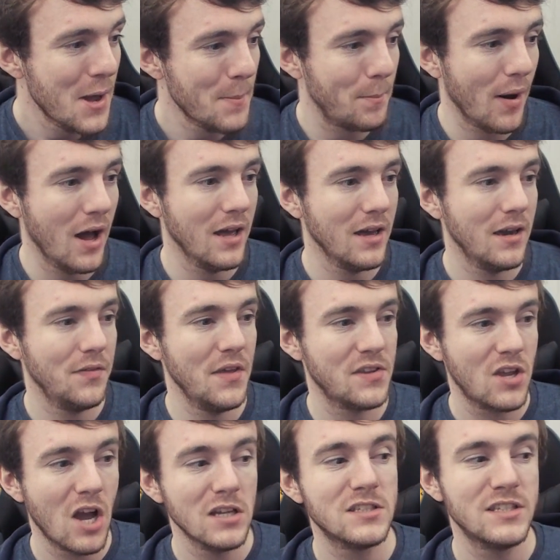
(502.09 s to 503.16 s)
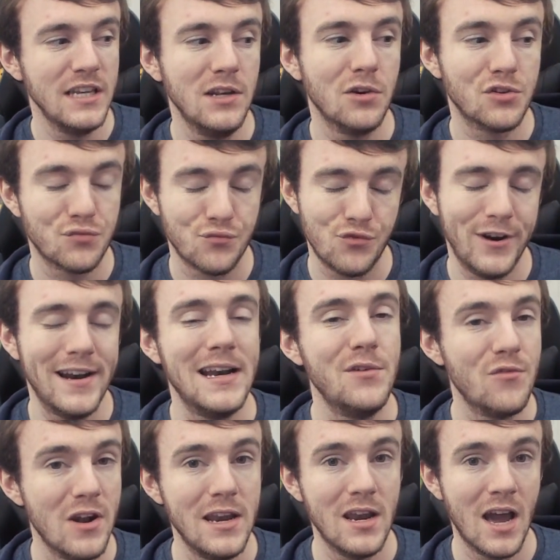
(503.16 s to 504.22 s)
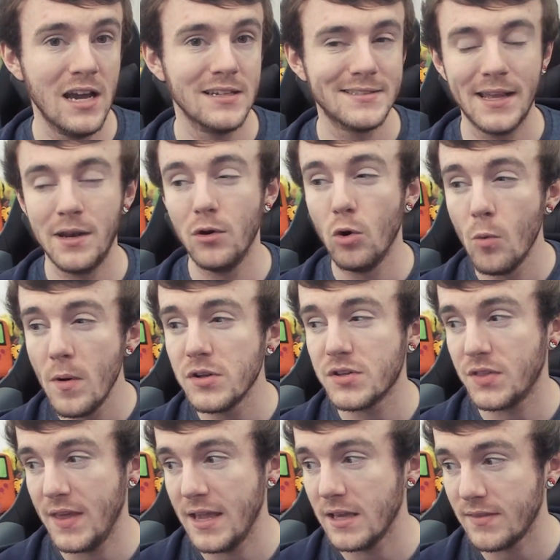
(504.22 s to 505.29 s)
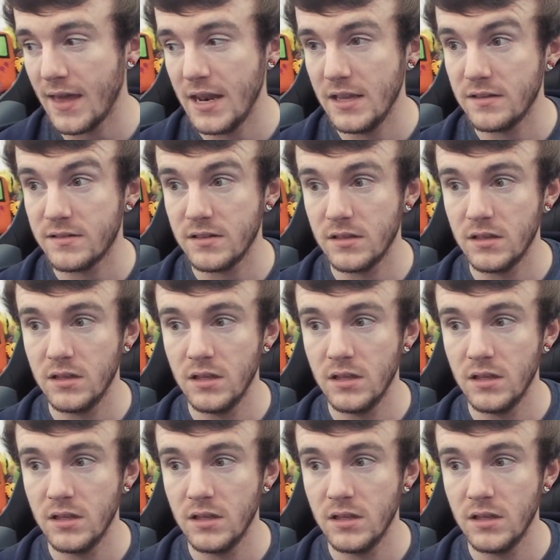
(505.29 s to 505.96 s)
but this cutscene looks really nice, and I almost think that it's